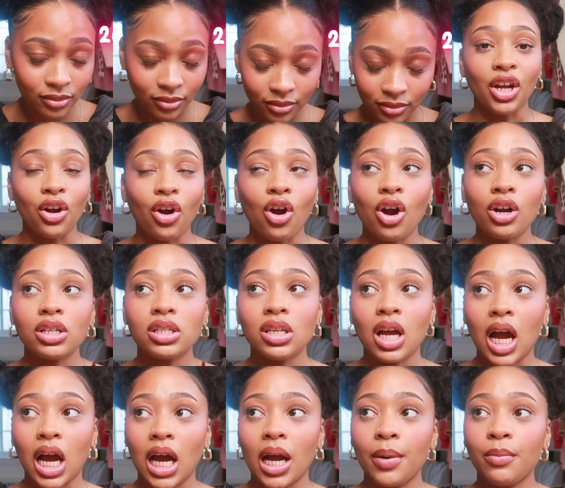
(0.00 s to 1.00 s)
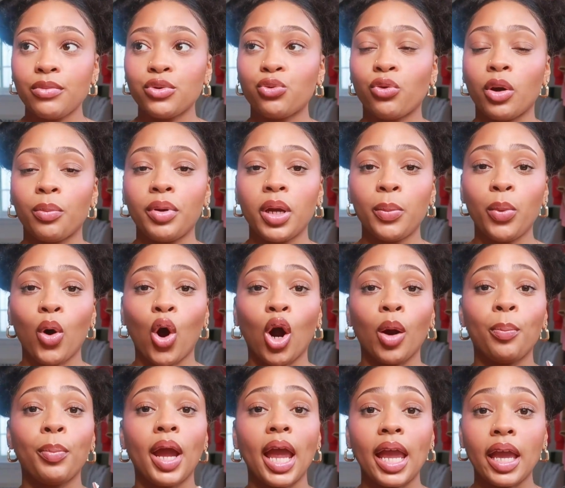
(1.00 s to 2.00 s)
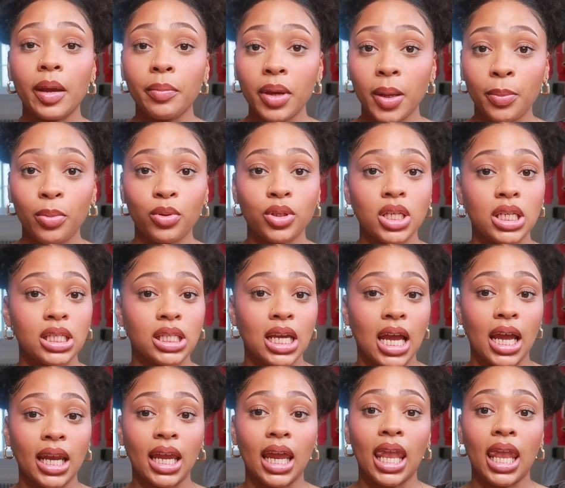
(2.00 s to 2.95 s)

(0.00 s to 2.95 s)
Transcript: There are times where people are paying people to stand